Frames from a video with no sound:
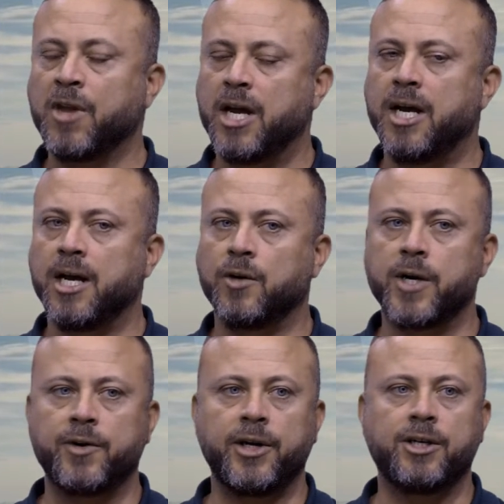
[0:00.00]

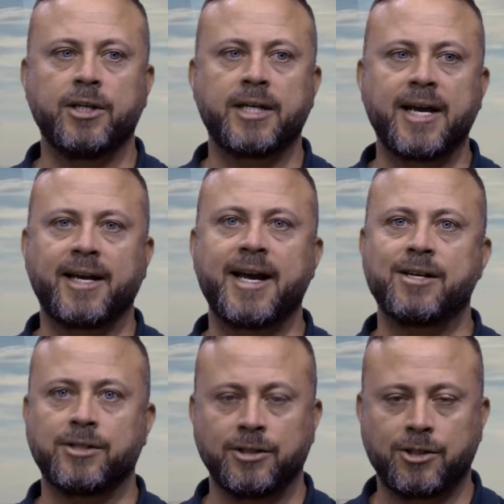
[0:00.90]
Gregory Cook at
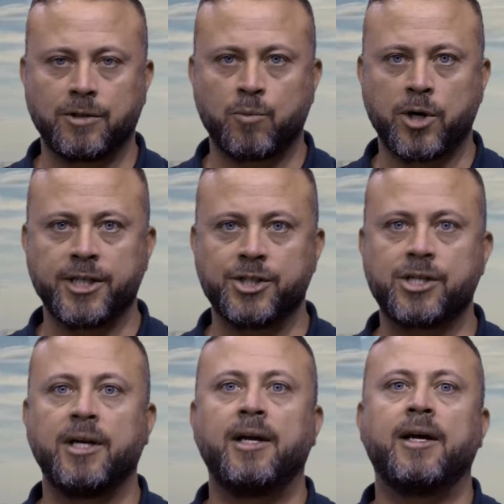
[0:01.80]
Castle and Cook
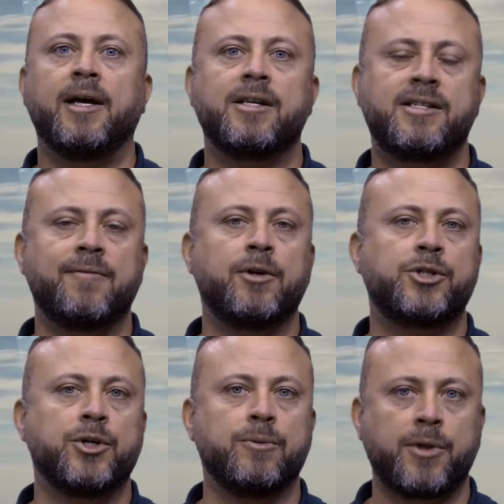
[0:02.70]
Mortgage,
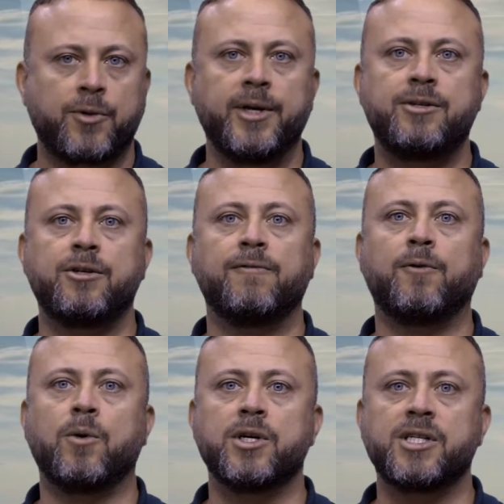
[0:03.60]

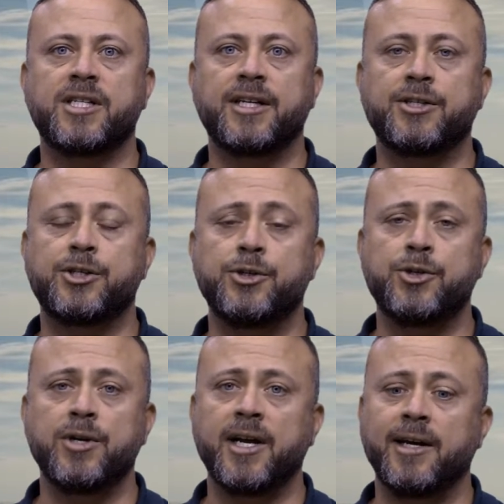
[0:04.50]

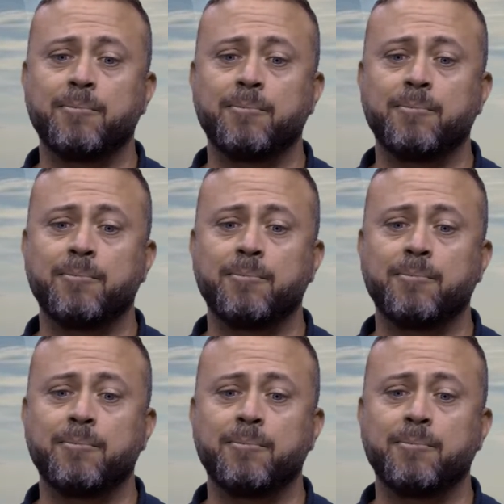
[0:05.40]
702-324-6229.